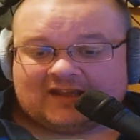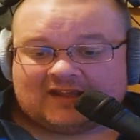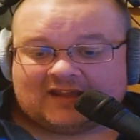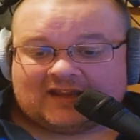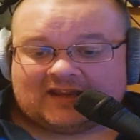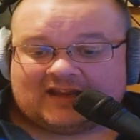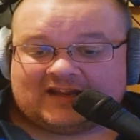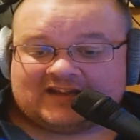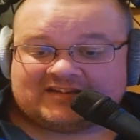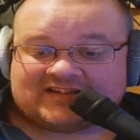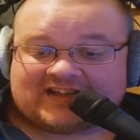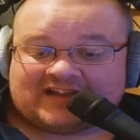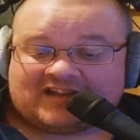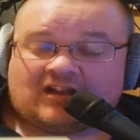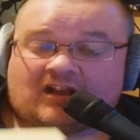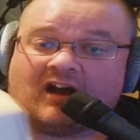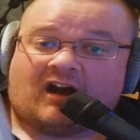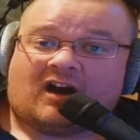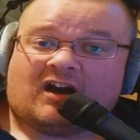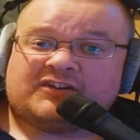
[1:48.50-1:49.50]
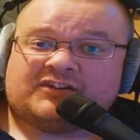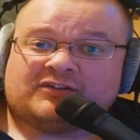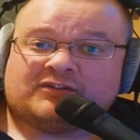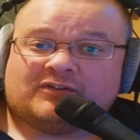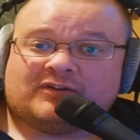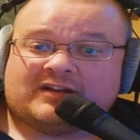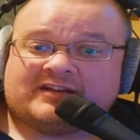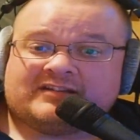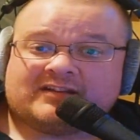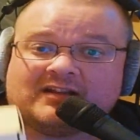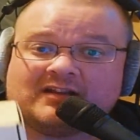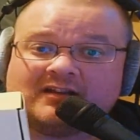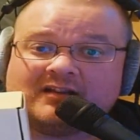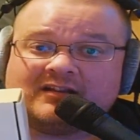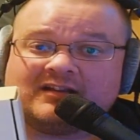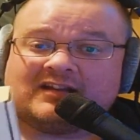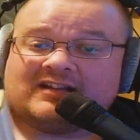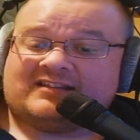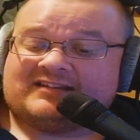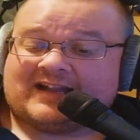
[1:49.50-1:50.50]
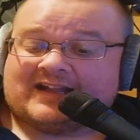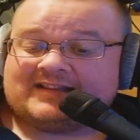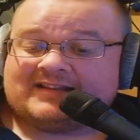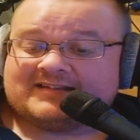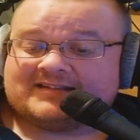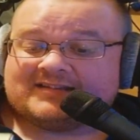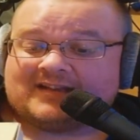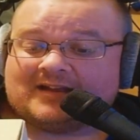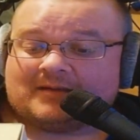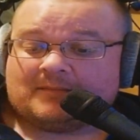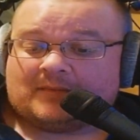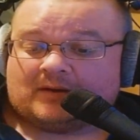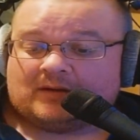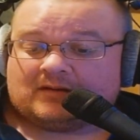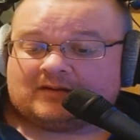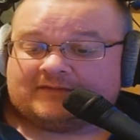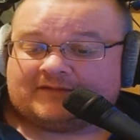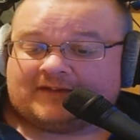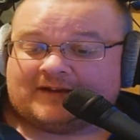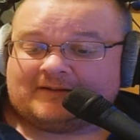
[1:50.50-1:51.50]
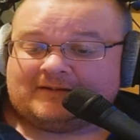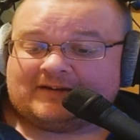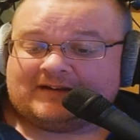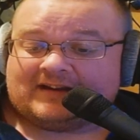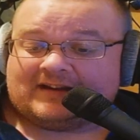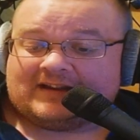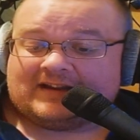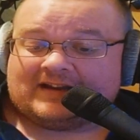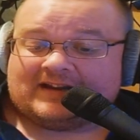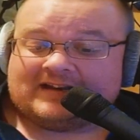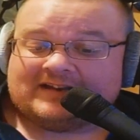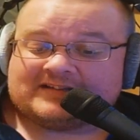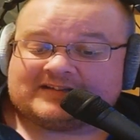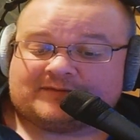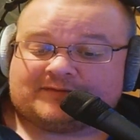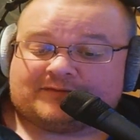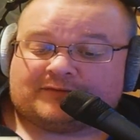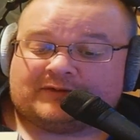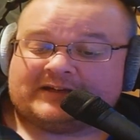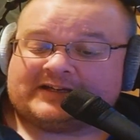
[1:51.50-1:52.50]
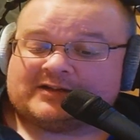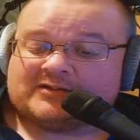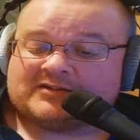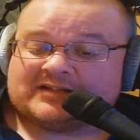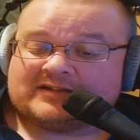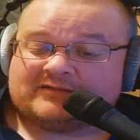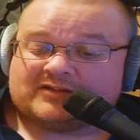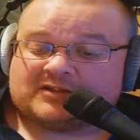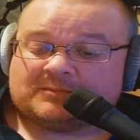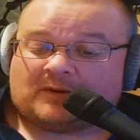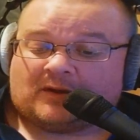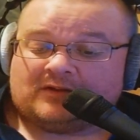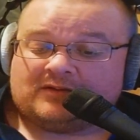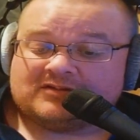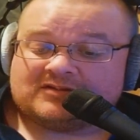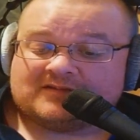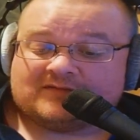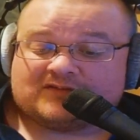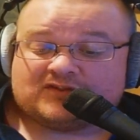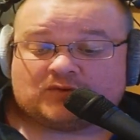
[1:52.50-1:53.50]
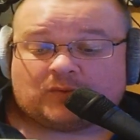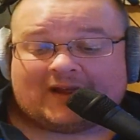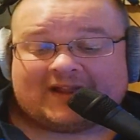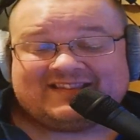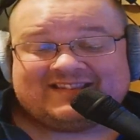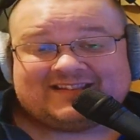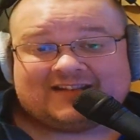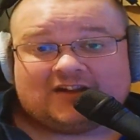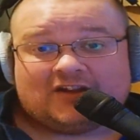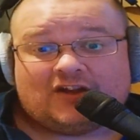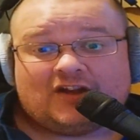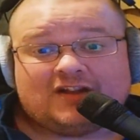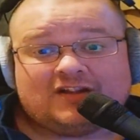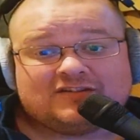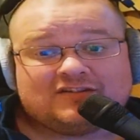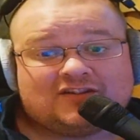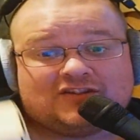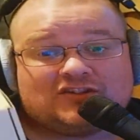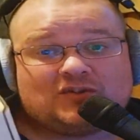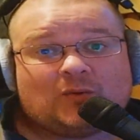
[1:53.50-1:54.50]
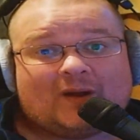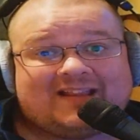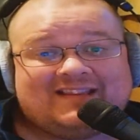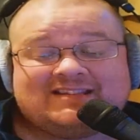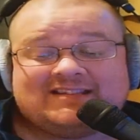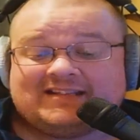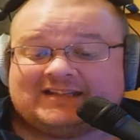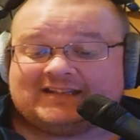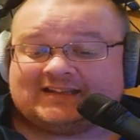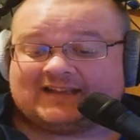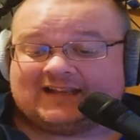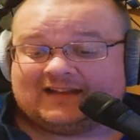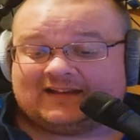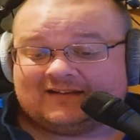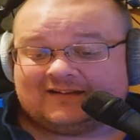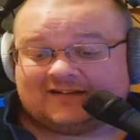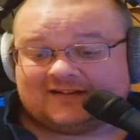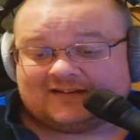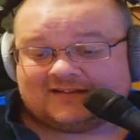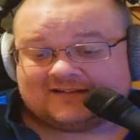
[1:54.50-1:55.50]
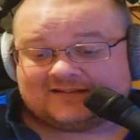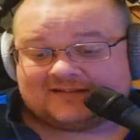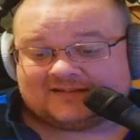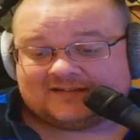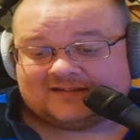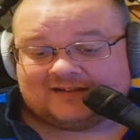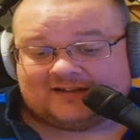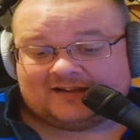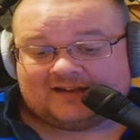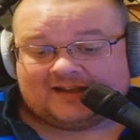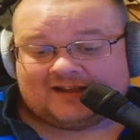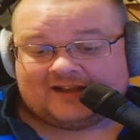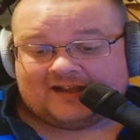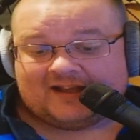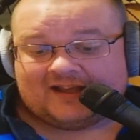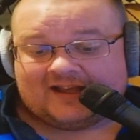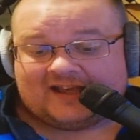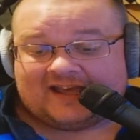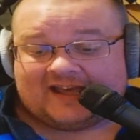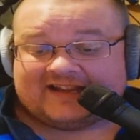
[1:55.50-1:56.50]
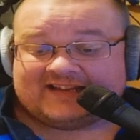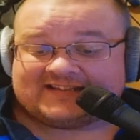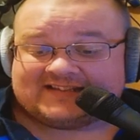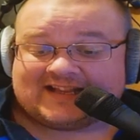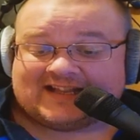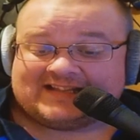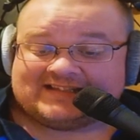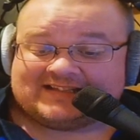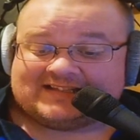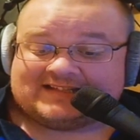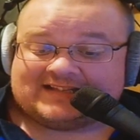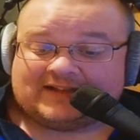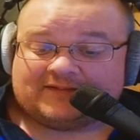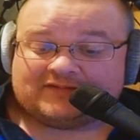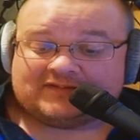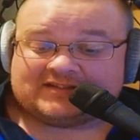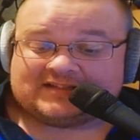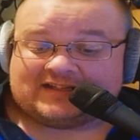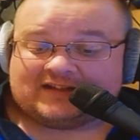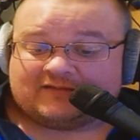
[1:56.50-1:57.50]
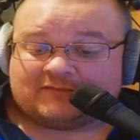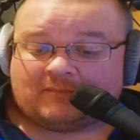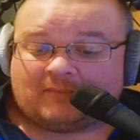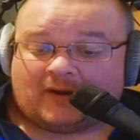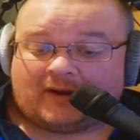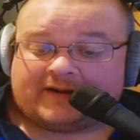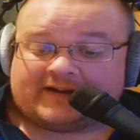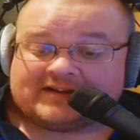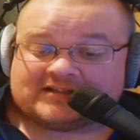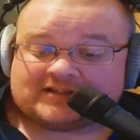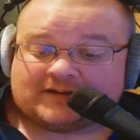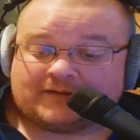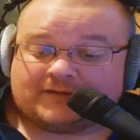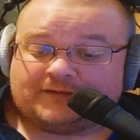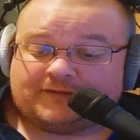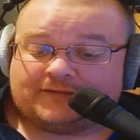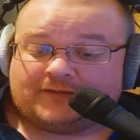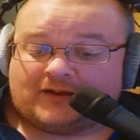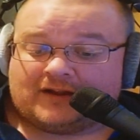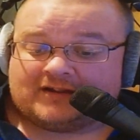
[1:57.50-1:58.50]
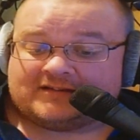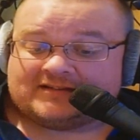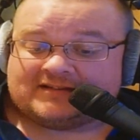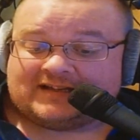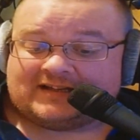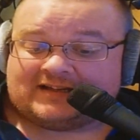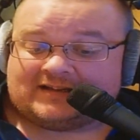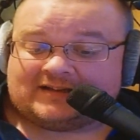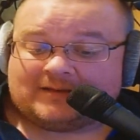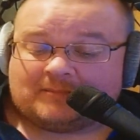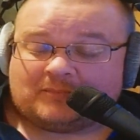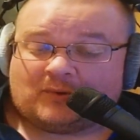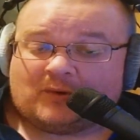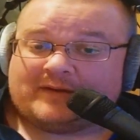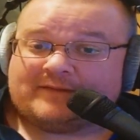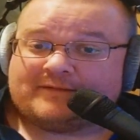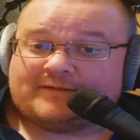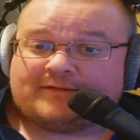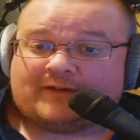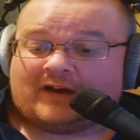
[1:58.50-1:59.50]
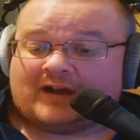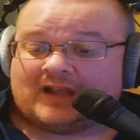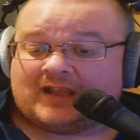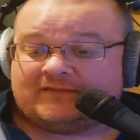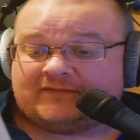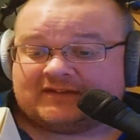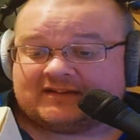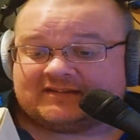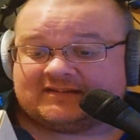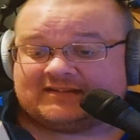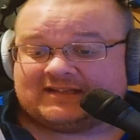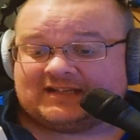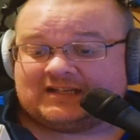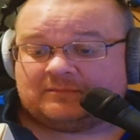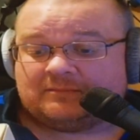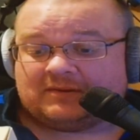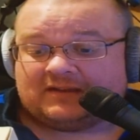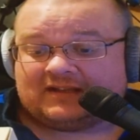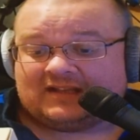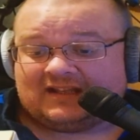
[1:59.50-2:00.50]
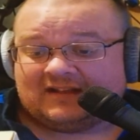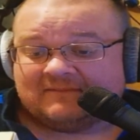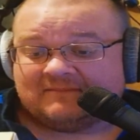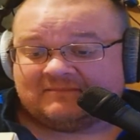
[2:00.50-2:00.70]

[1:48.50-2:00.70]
It is a cardioid condenser microphone. It is a frequency response of 20 Hz to 20 kHz, a sensitivity of minus 13.5 dB,